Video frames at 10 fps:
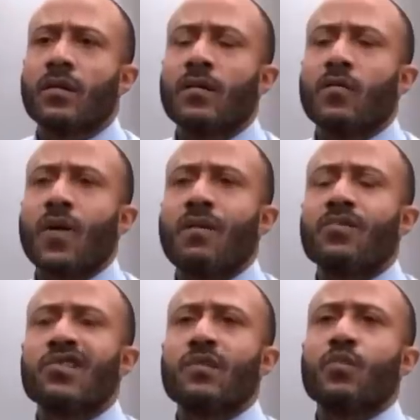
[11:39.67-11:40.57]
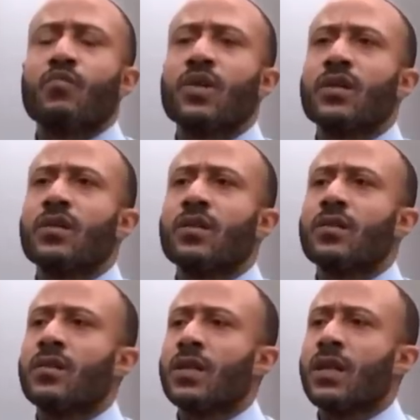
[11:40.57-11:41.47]
Why was someone with
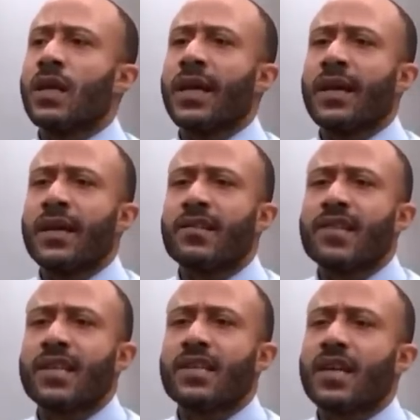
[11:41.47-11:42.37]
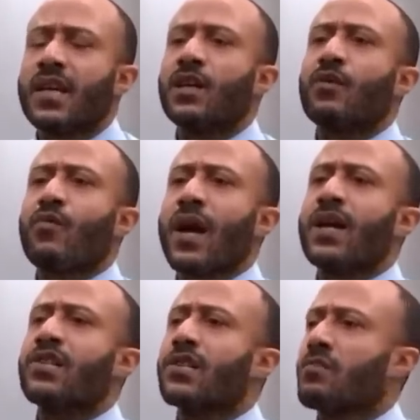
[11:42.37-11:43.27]
intent to kill and
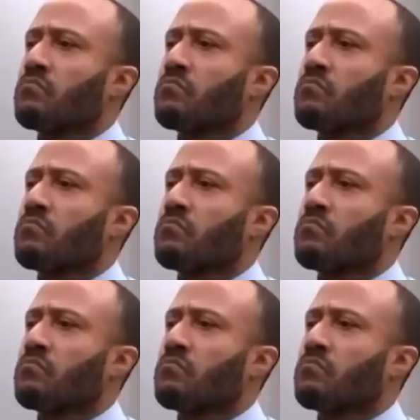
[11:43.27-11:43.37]
rage?